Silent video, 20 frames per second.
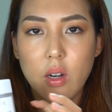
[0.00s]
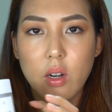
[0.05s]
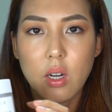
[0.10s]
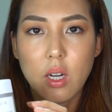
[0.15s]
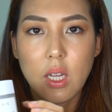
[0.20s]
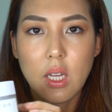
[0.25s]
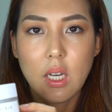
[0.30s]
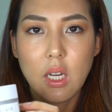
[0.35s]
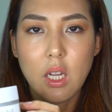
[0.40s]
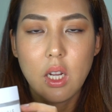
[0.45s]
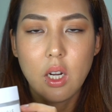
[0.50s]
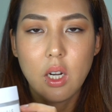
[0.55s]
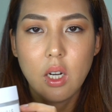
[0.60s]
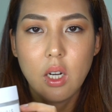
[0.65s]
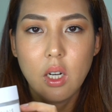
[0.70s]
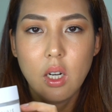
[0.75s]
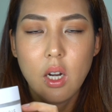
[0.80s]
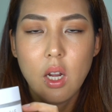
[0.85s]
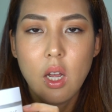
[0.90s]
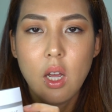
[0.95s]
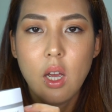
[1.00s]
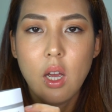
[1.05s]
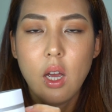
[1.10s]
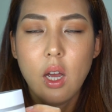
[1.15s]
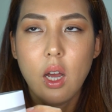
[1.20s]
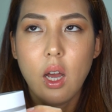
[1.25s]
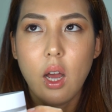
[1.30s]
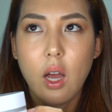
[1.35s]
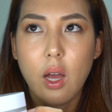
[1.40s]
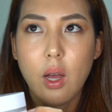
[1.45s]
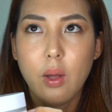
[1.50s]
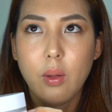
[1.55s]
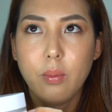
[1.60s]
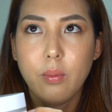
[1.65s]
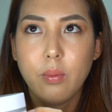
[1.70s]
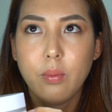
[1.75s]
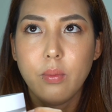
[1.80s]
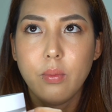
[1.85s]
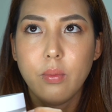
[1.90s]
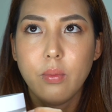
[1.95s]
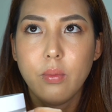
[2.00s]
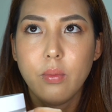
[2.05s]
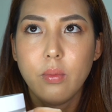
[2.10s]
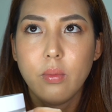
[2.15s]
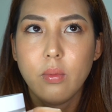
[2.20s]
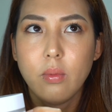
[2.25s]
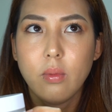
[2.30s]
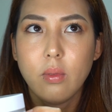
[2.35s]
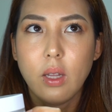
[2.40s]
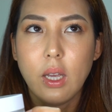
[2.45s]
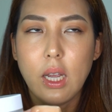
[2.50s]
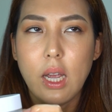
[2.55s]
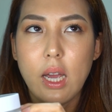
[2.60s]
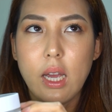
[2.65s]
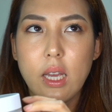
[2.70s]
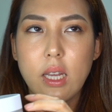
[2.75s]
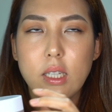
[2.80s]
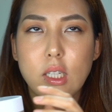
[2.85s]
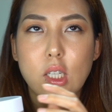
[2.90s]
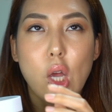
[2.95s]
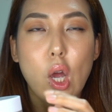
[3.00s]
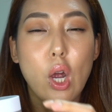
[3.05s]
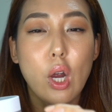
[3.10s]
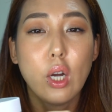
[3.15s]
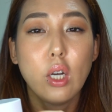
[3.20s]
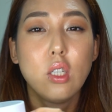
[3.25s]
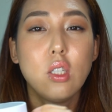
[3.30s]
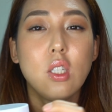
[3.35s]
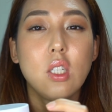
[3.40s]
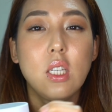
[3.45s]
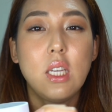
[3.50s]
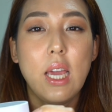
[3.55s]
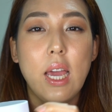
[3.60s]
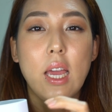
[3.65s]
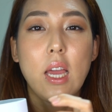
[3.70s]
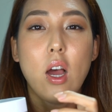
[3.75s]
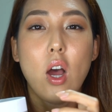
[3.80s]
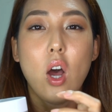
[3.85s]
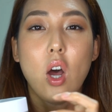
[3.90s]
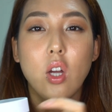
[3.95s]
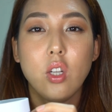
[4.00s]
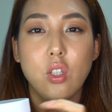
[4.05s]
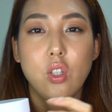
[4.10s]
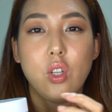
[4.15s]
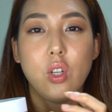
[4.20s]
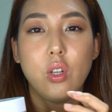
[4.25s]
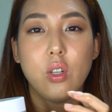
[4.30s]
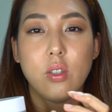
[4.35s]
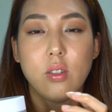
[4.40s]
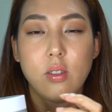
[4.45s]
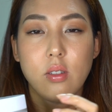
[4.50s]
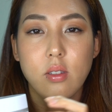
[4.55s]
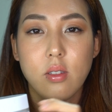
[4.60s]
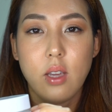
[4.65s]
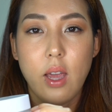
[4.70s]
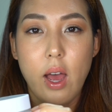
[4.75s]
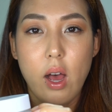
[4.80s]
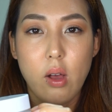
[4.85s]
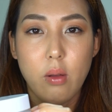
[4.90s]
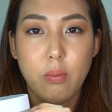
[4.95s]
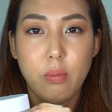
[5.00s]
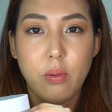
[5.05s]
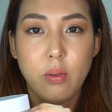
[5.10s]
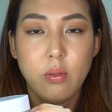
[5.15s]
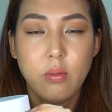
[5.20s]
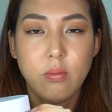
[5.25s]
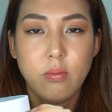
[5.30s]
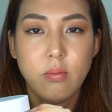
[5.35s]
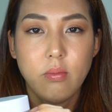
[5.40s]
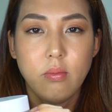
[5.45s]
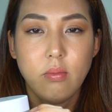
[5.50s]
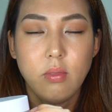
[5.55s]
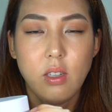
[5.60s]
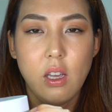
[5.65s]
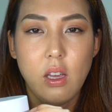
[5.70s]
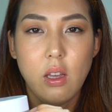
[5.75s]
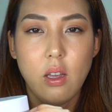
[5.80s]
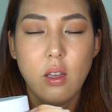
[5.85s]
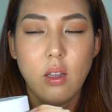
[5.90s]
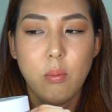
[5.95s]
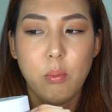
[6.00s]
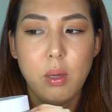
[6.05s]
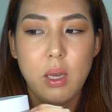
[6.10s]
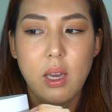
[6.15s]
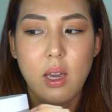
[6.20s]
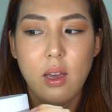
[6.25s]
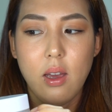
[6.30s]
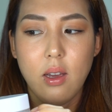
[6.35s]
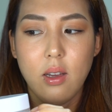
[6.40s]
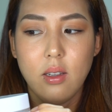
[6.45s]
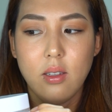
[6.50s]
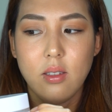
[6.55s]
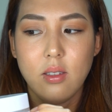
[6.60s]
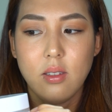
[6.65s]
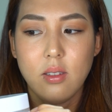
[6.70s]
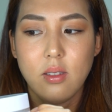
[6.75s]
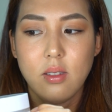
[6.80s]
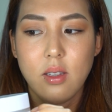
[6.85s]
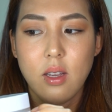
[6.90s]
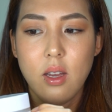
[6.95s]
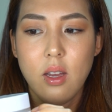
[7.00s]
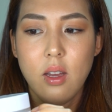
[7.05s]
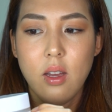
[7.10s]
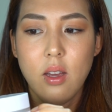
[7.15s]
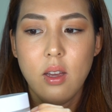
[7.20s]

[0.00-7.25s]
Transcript: that are in here, it's hard to get onto your scalp because